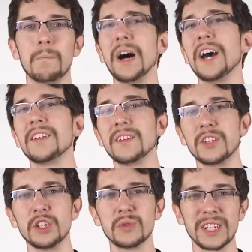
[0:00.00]
But
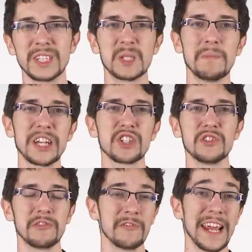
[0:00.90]
using
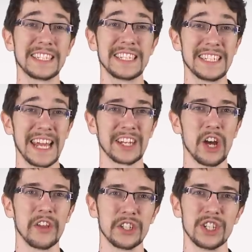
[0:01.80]
special fancy
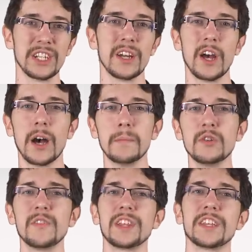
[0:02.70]
technology, a
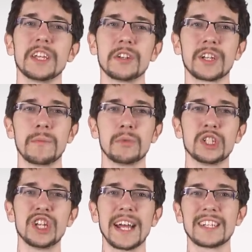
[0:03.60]
movie theater can
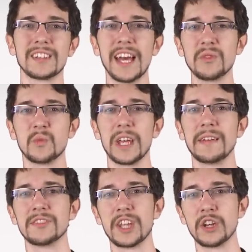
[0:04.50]
project light
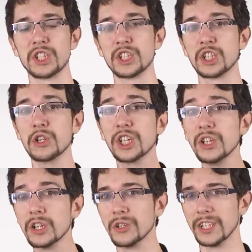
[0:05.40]
waves that are
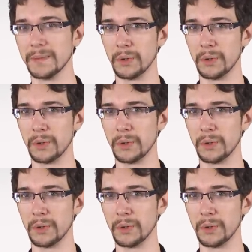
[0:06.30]
circularly